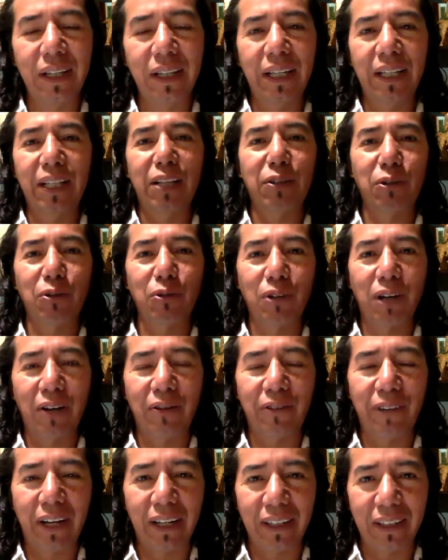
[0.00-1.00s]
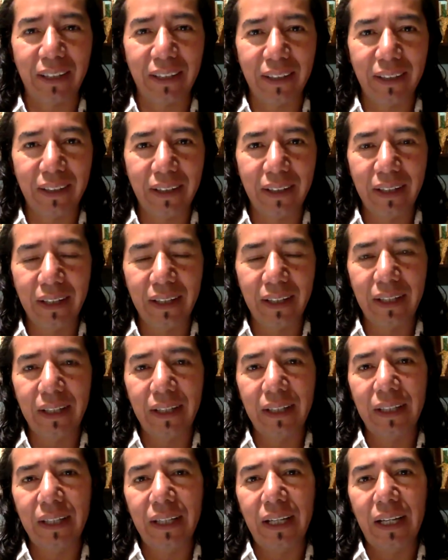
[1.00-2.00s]
in the Toluca Valley.
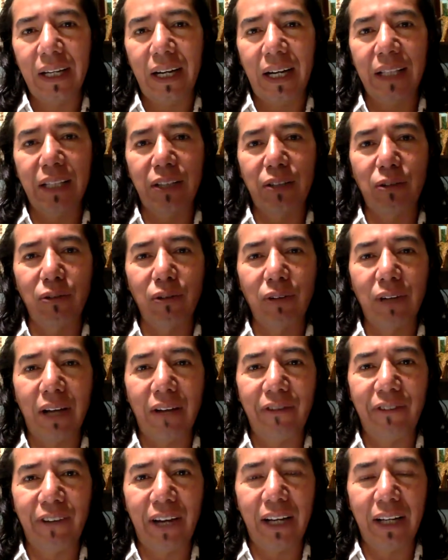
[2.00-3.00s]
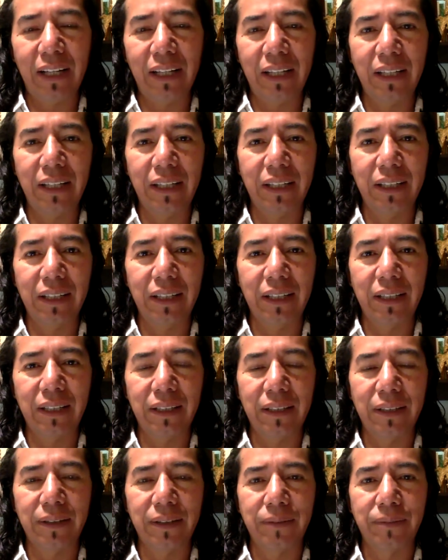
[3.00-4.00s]
And the Toluca Valley,
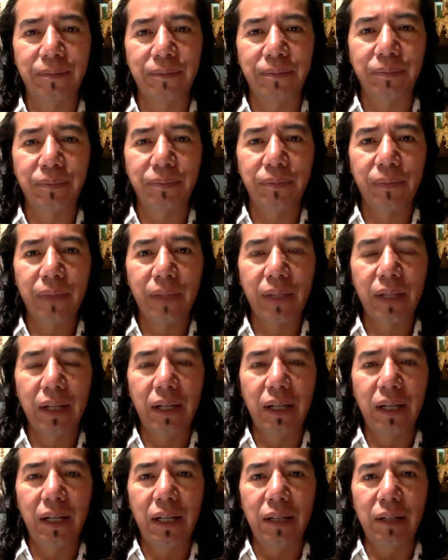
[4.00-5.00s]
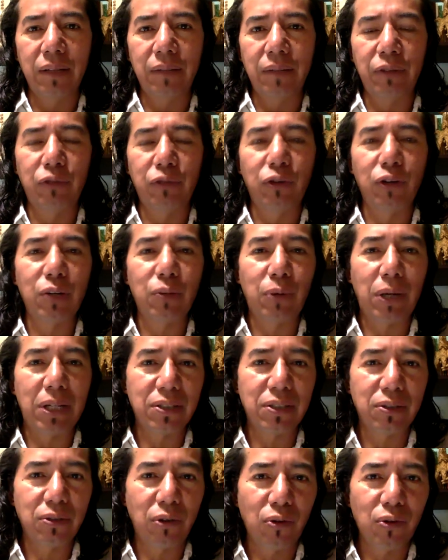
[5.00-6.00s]
um, before it
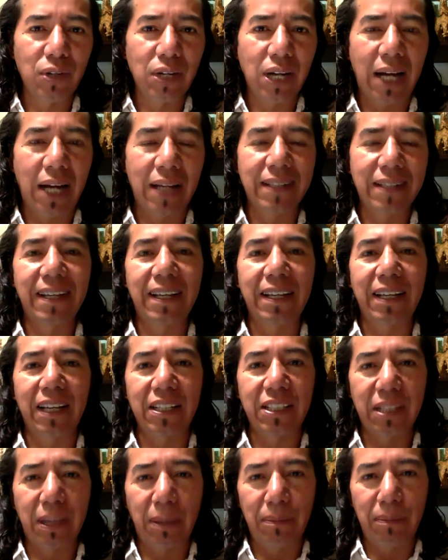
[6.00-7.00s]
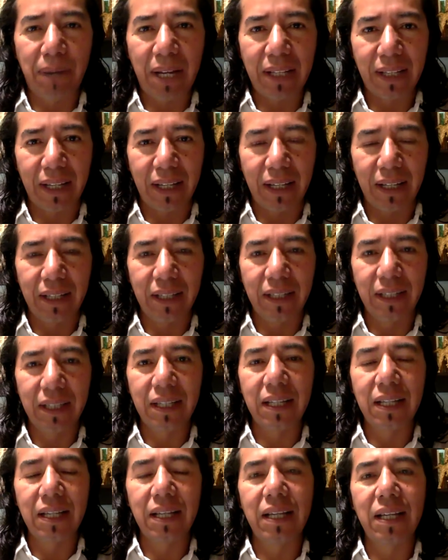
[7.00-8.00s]
was known as, as Sambata.
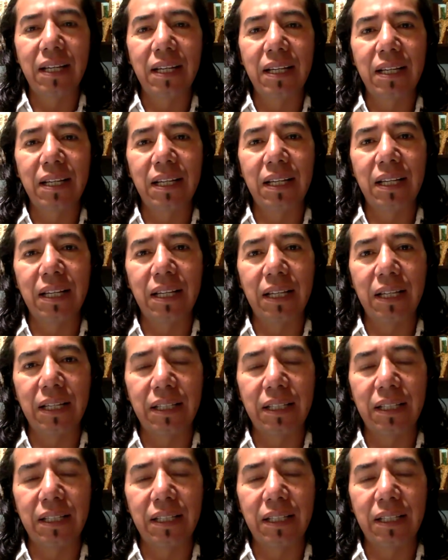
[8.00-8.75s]
Uh,